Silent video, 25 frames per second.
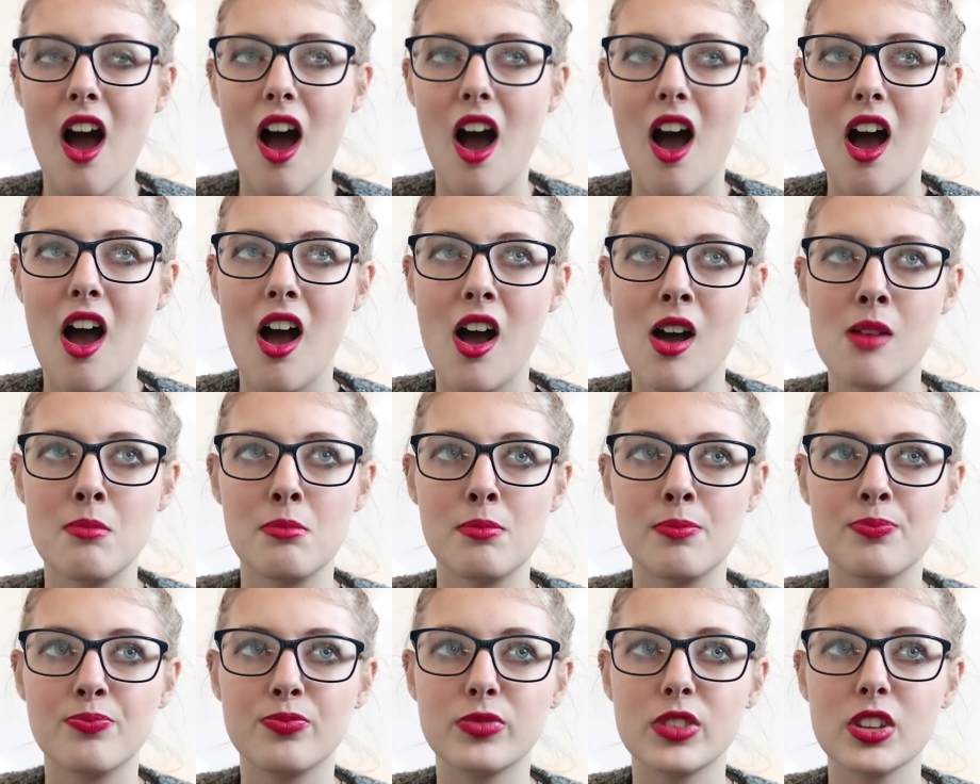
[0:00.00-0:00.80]

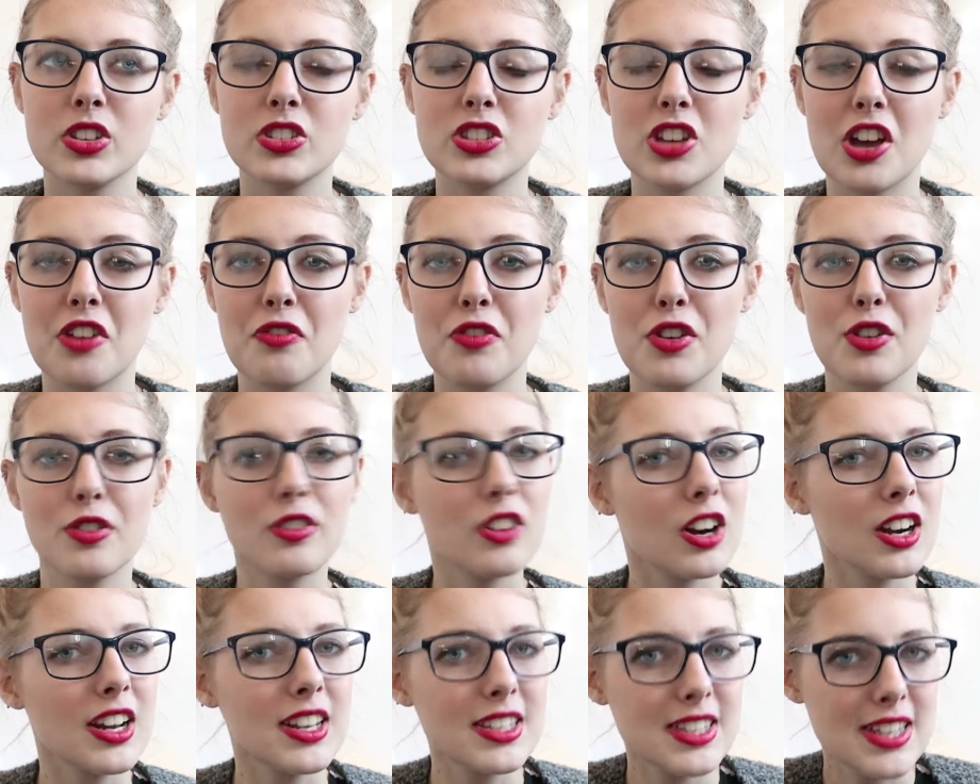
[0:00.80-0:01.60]
Um, so if you've
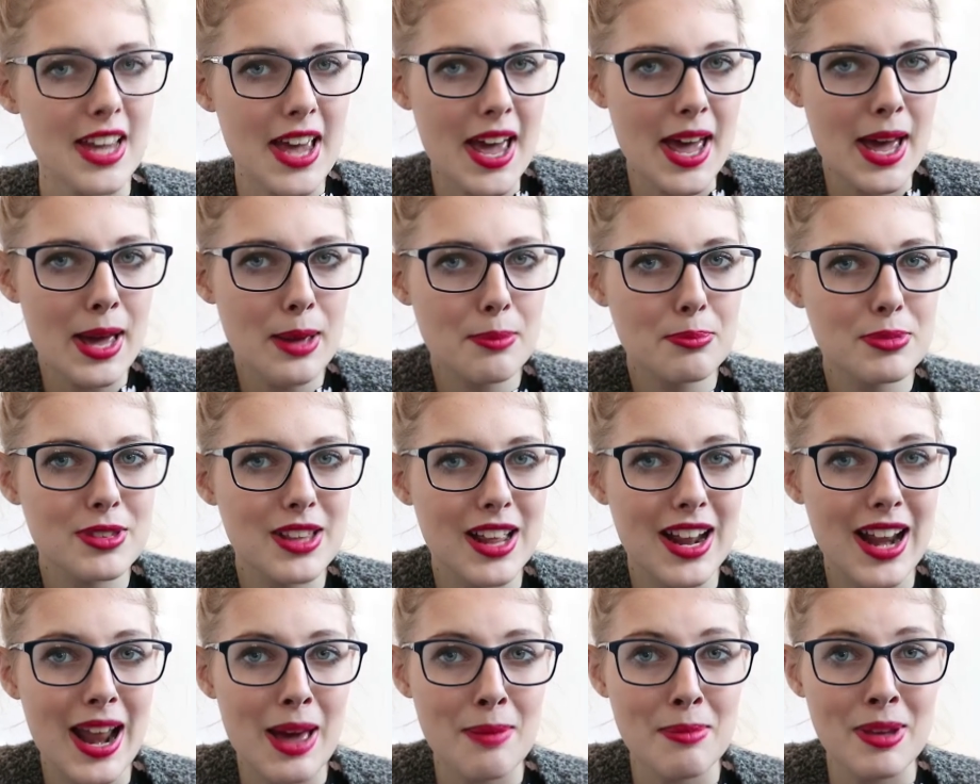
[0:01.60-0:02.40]
got any tips,
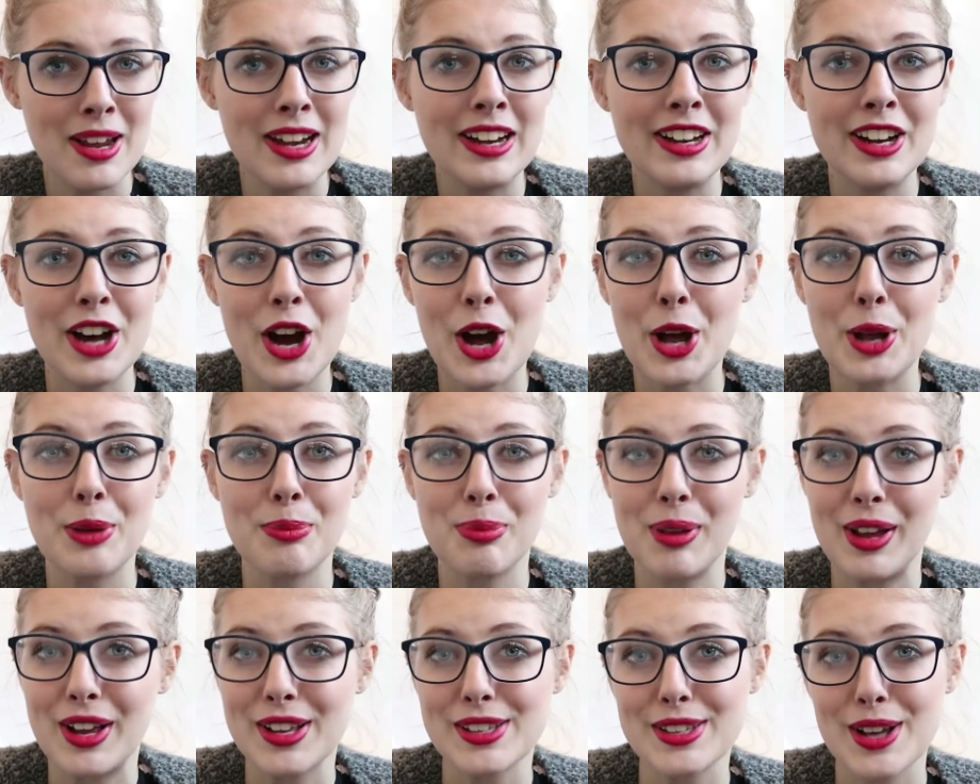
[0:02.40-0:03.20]
let me know
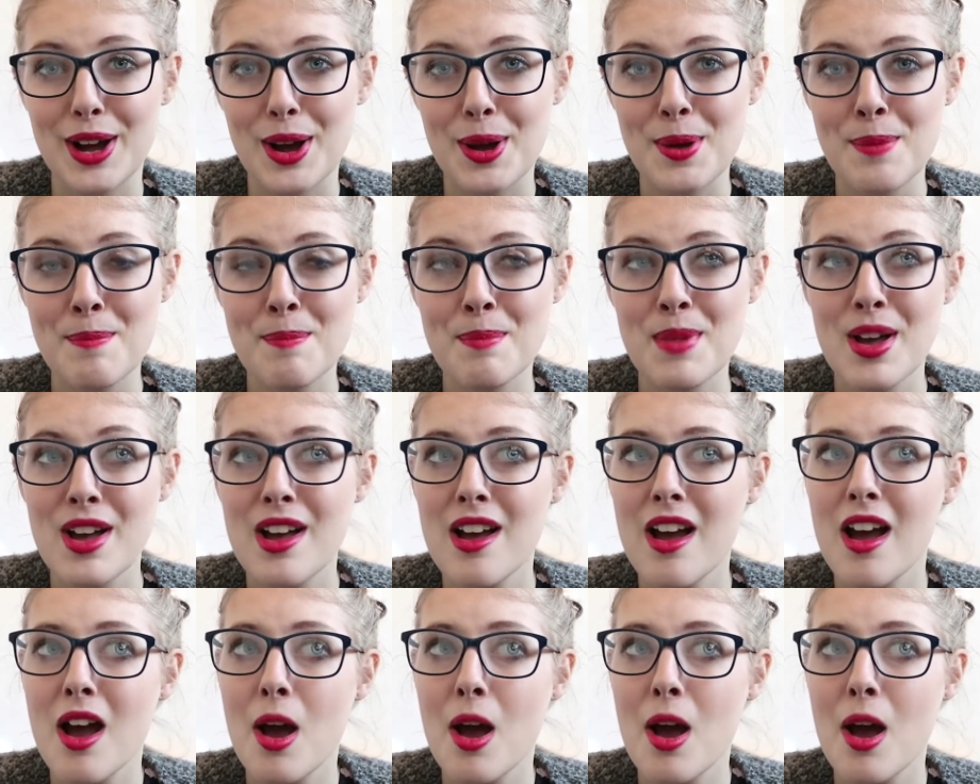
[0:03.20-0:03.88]
because I'm